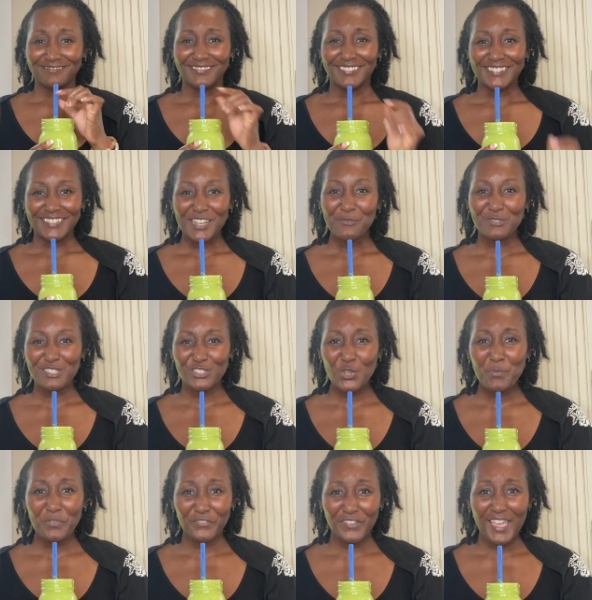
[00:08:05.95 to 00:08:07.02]
That was
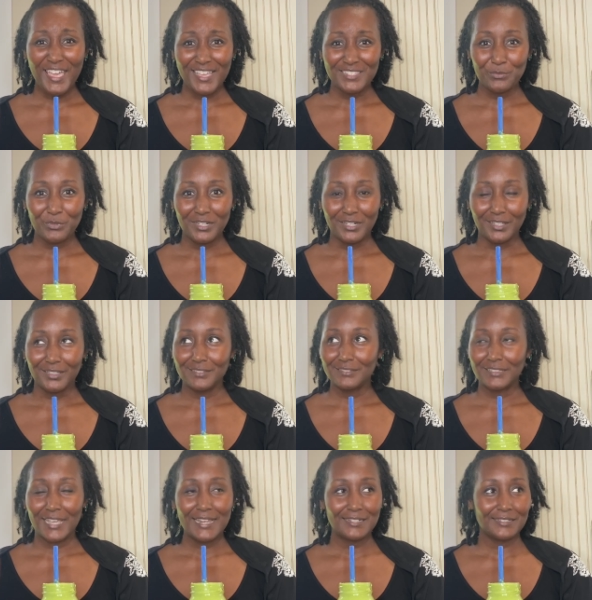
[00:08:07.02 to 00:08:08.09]
super fast, wasn't it?
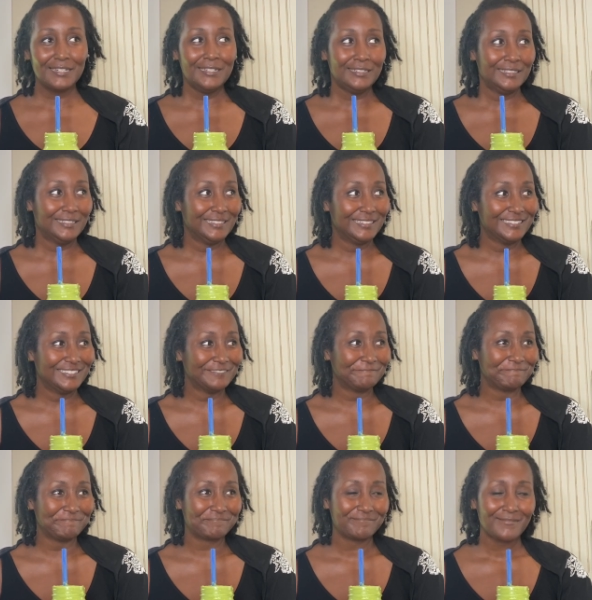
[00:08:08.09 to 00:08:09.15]
I'm
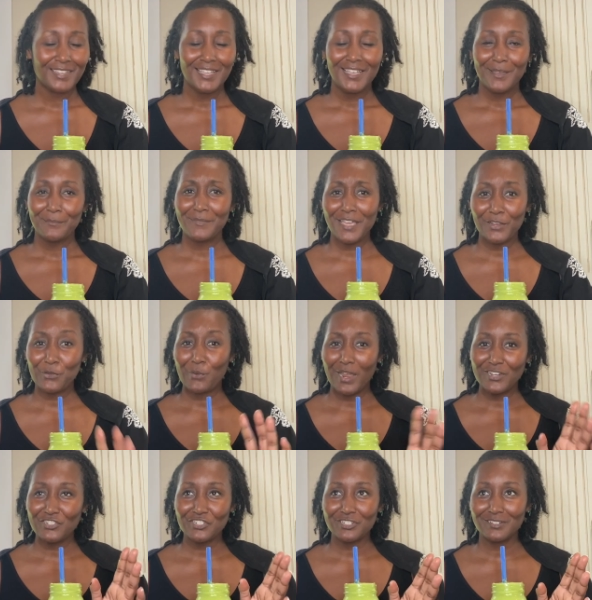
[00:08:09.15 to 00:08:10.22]
not
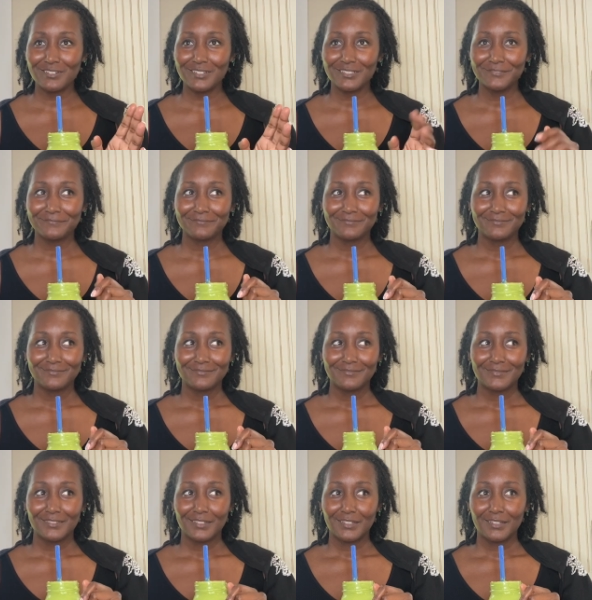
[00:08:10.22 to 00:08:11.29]
quite sure
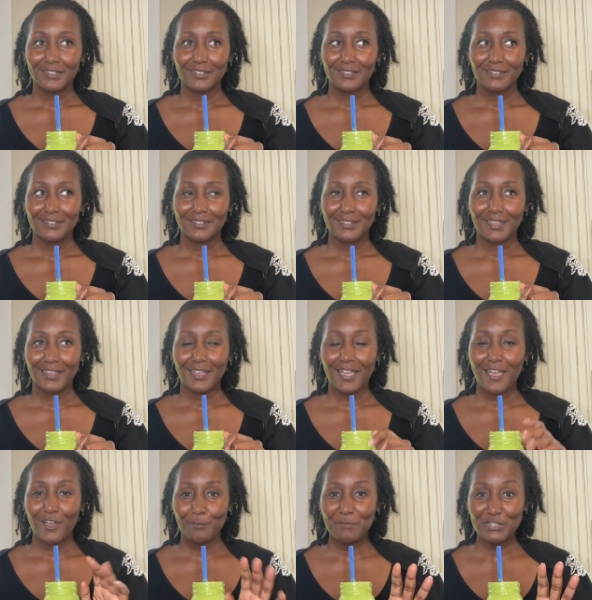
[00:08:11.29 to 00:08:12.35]

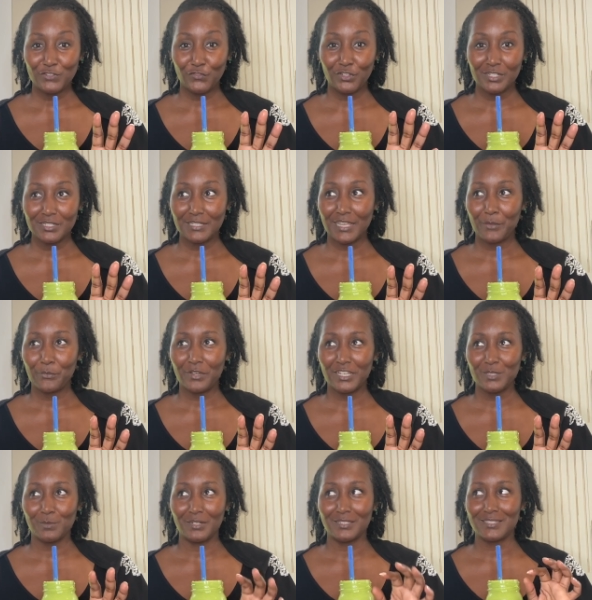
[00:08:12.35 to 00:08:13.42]
how much footage that
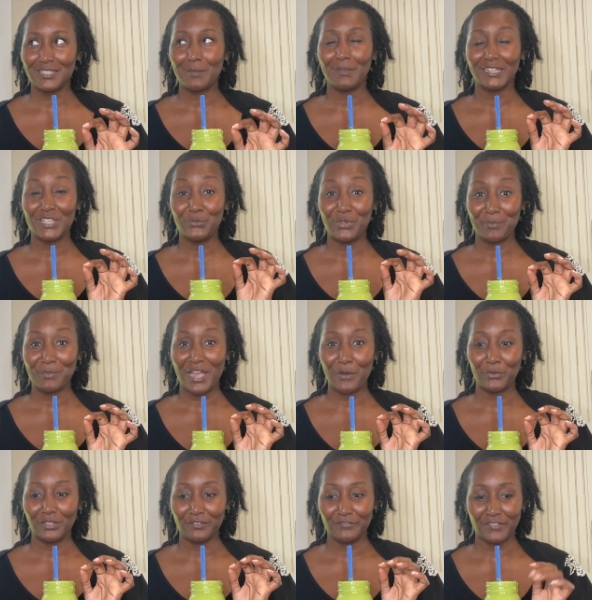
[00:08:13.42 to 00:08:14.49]
was, but it seemed like it went by
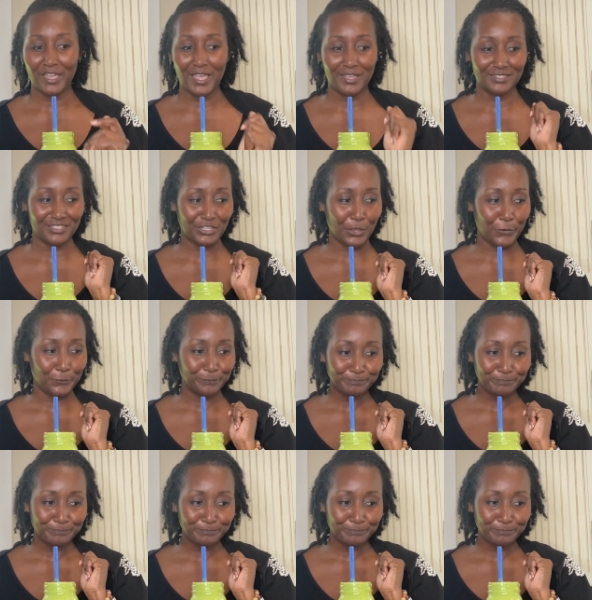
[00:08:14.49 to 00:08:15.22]
really fast. So